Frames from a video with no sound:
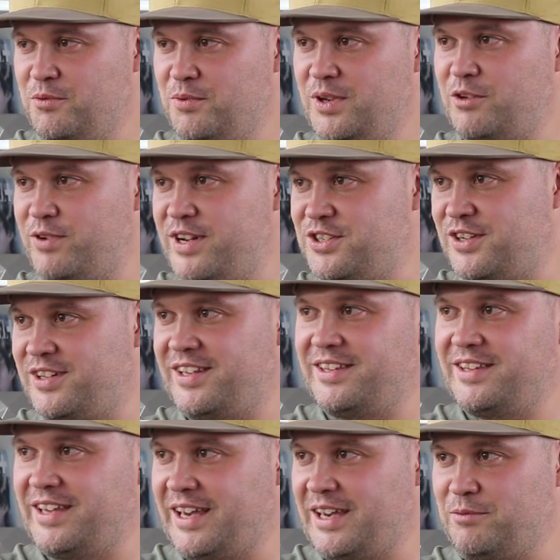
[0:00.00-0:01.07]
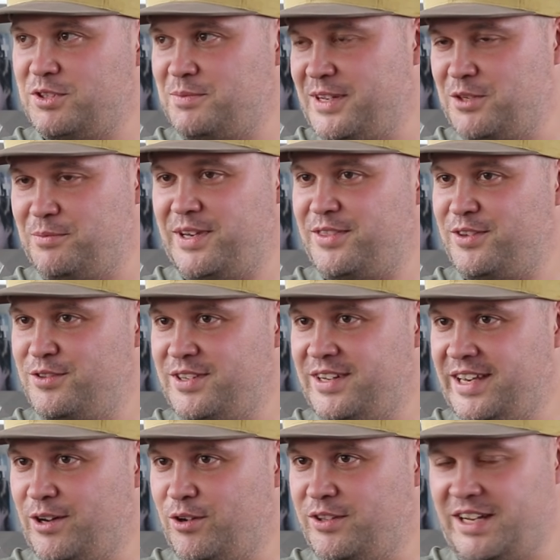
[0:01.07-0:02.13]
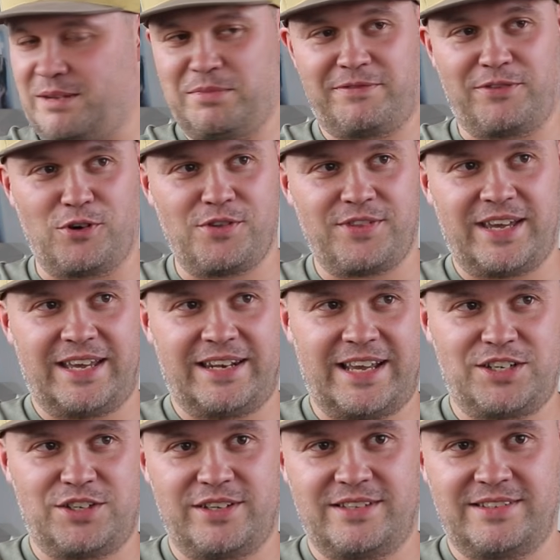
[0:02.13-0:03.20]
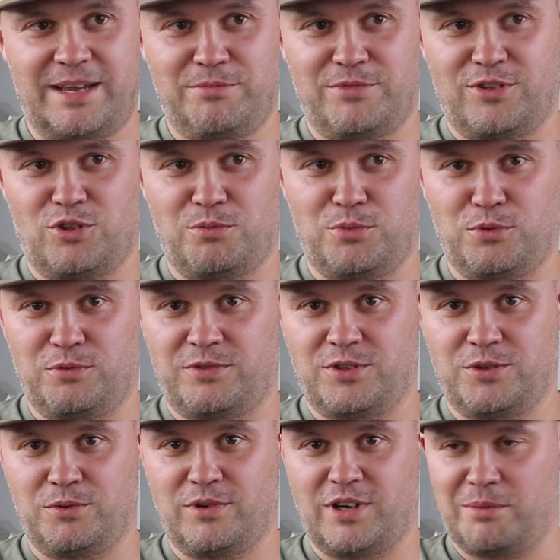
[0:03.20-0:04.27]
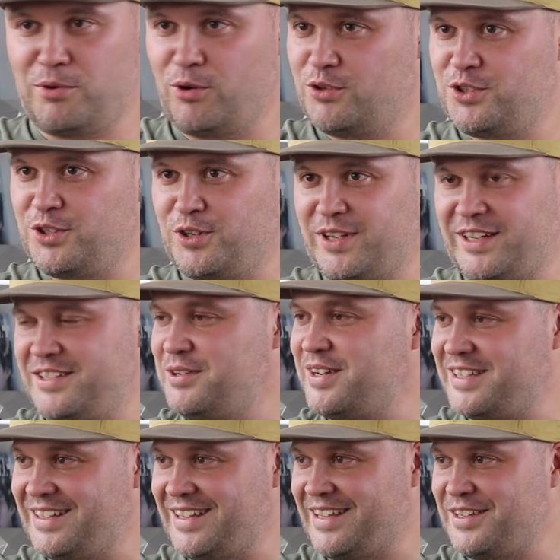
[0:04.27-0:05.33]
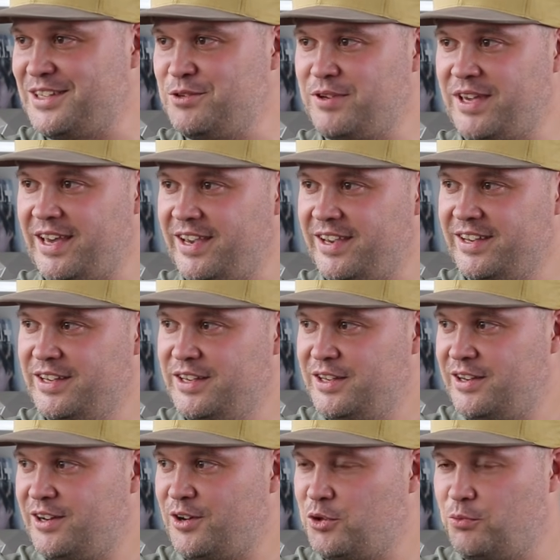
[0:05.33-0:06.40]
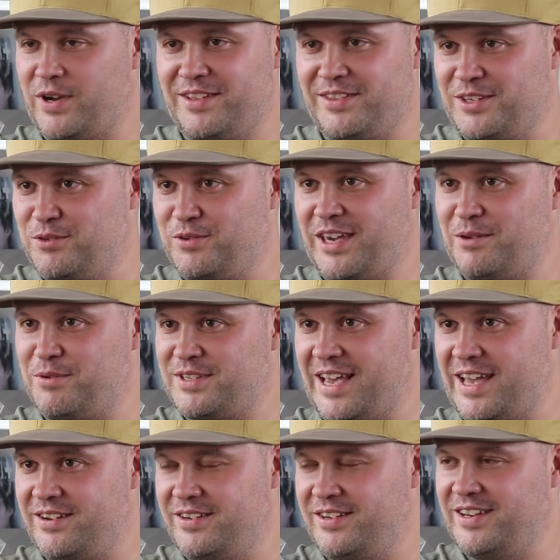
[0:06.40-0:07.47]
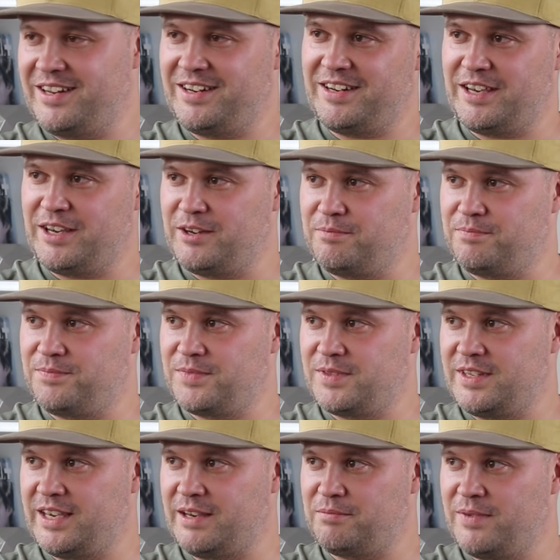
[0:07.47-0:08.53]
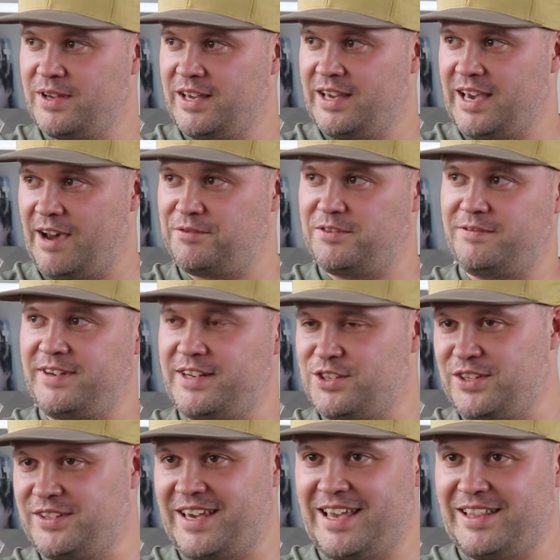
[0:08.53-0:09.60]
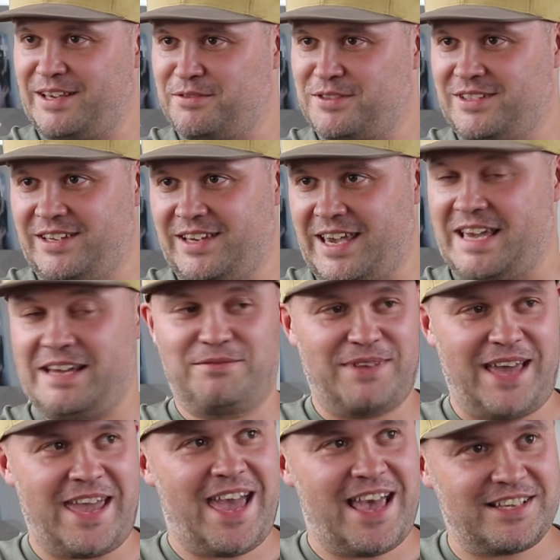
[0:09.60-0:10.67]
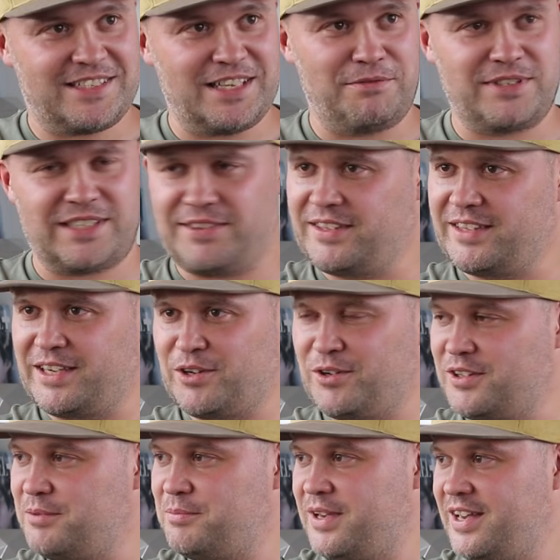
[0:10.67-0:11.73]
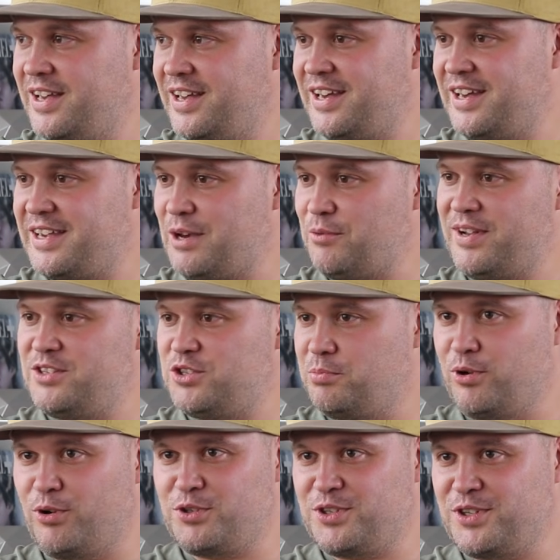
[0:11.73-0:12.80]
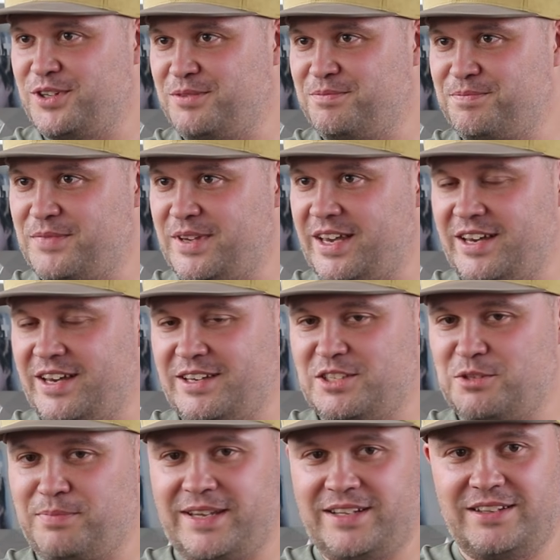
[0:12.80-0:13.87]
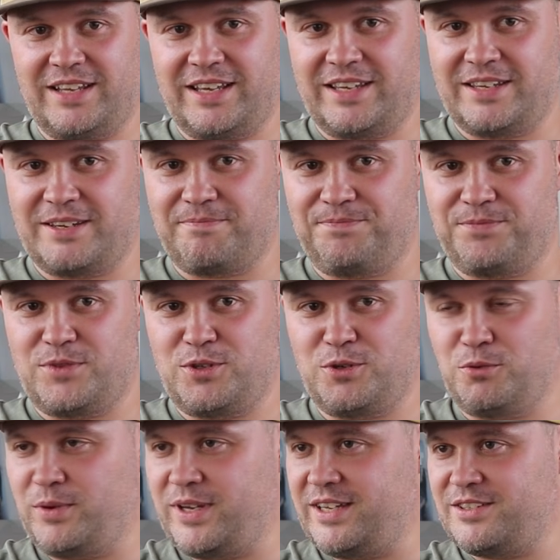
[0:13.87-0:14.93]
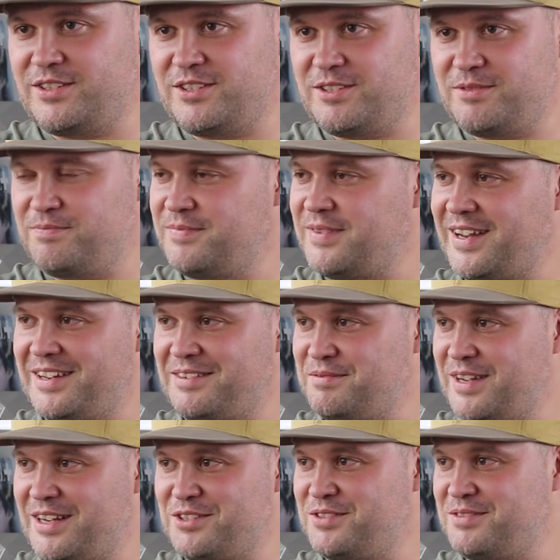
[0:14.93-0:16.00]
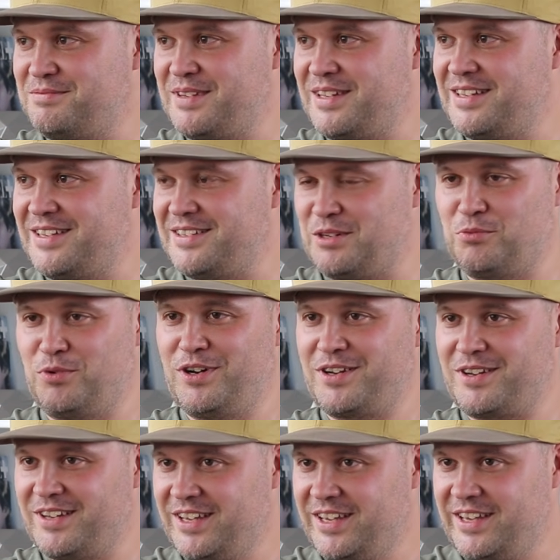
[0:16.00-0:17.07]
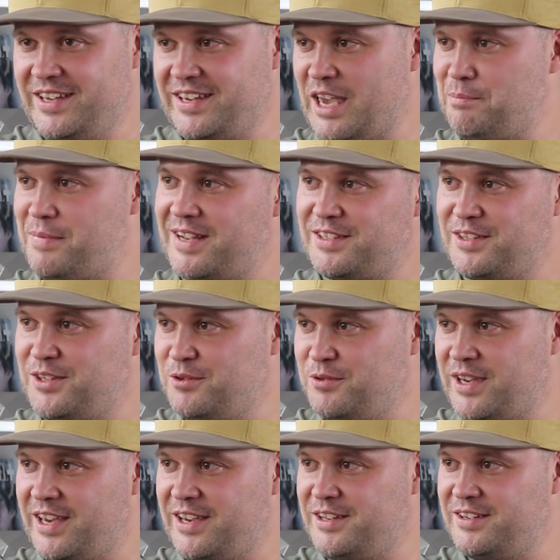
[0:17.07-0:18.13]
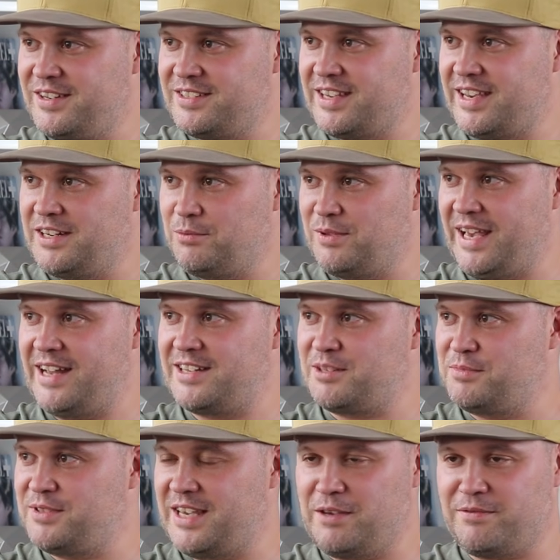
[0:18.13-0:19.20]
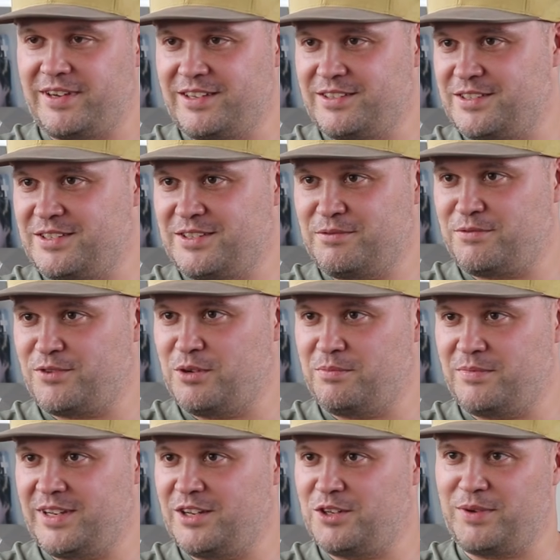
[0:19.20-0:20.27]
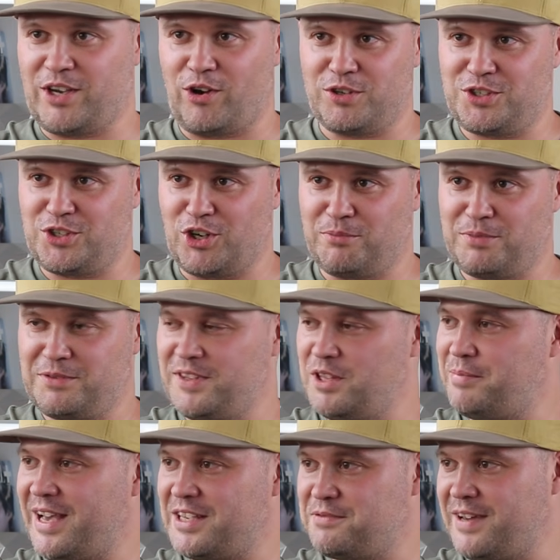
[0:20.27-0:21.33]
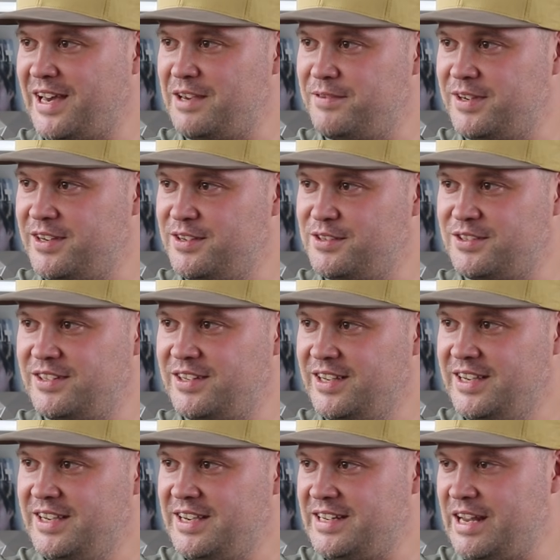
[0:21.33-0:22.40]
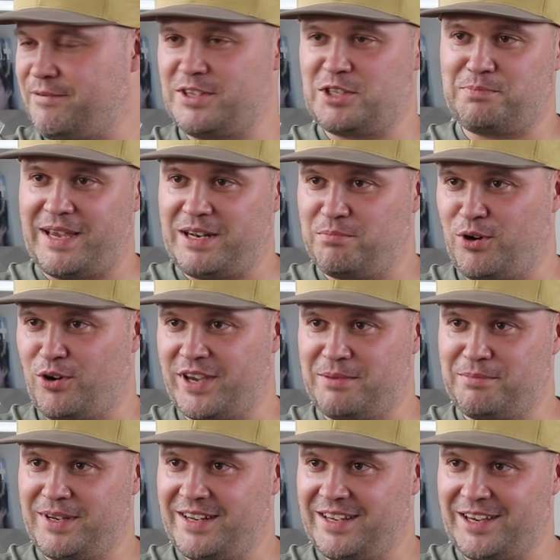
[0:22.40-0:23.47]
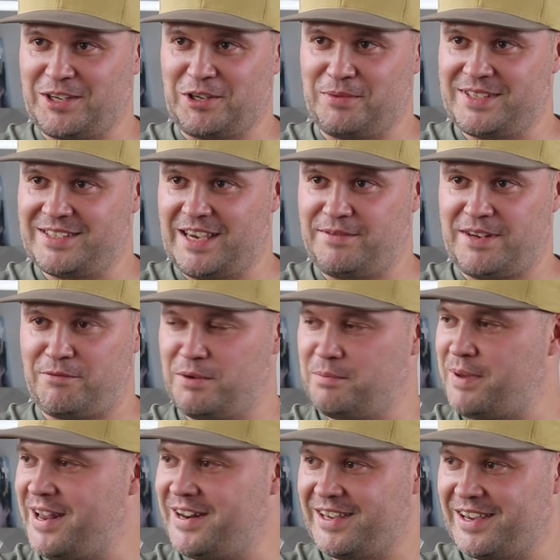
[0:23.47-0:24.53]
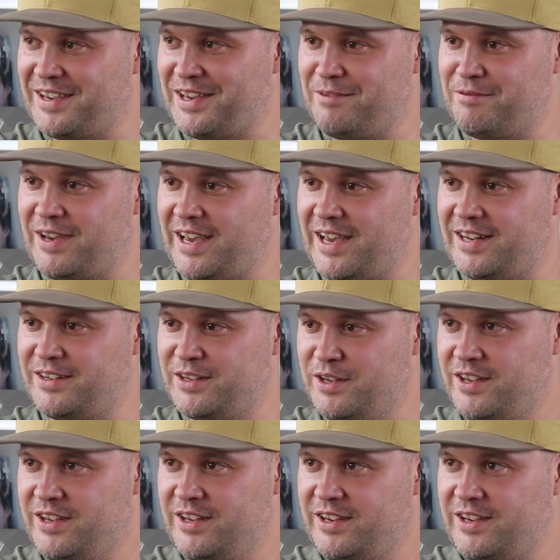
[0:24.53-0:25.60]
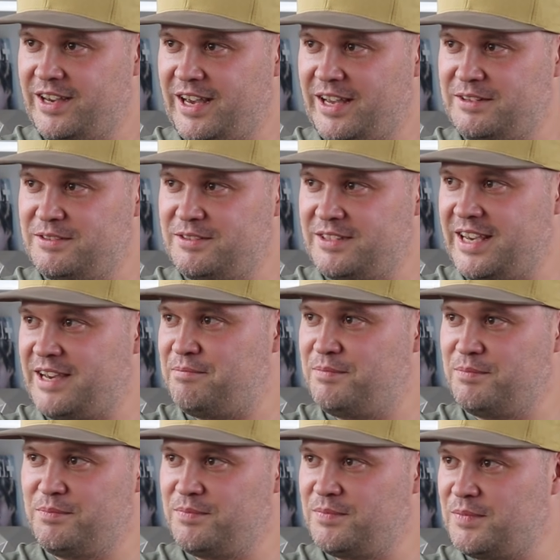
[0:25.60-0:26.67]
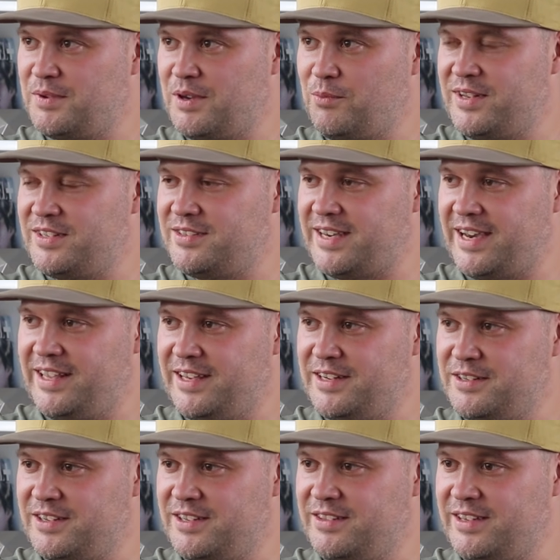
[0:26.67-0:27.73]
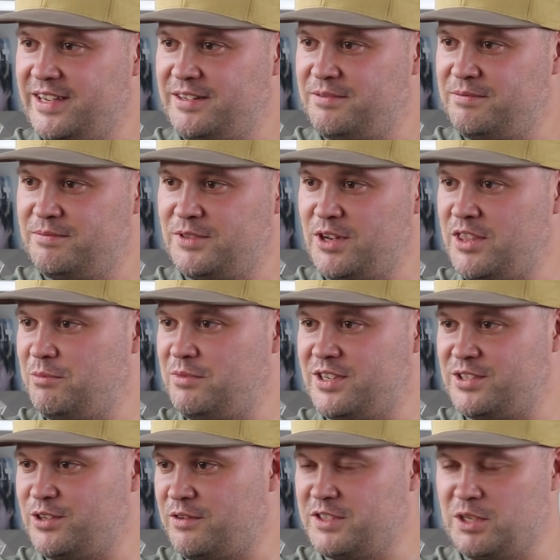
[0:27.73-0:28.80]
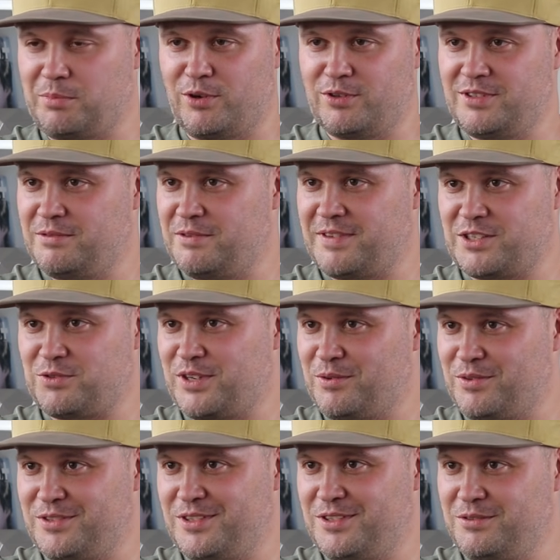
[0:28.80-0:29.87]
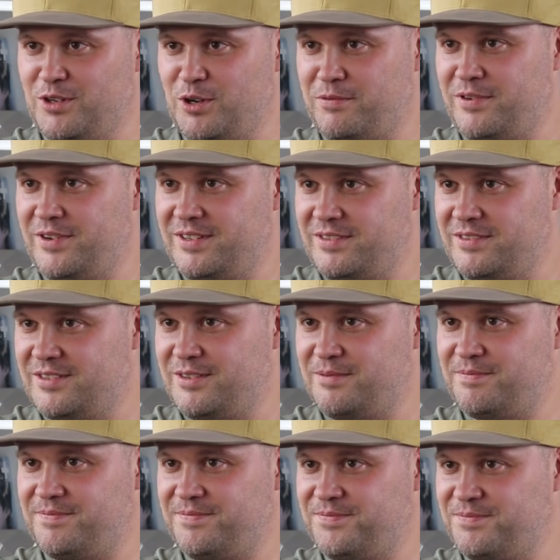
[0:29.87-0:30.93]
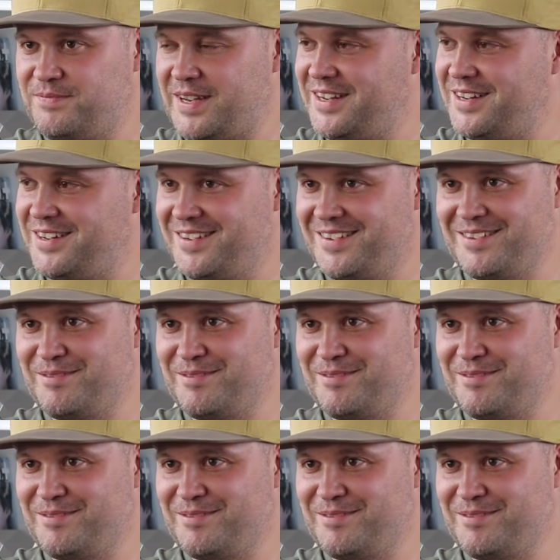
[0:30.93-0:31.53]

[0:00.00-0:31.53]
Well, originally it was meant to be a 30-day holiday, and before that I'd actually attempted to move to Portugal. I didn't like the UK or the way the UK was headed, and after finishing the AS levels, I think they called them, I went to Portugal, spent like 2 weeks, and it just didn't work. Came back to the UK and decided, well, I had some savings from doing odd jobs for the past 5 years, and never spent pocket money. I always saved every penny I ever had, and I went to Thailand, and then they were just sort of supportive. If that's what you want to do, go for it. So I did.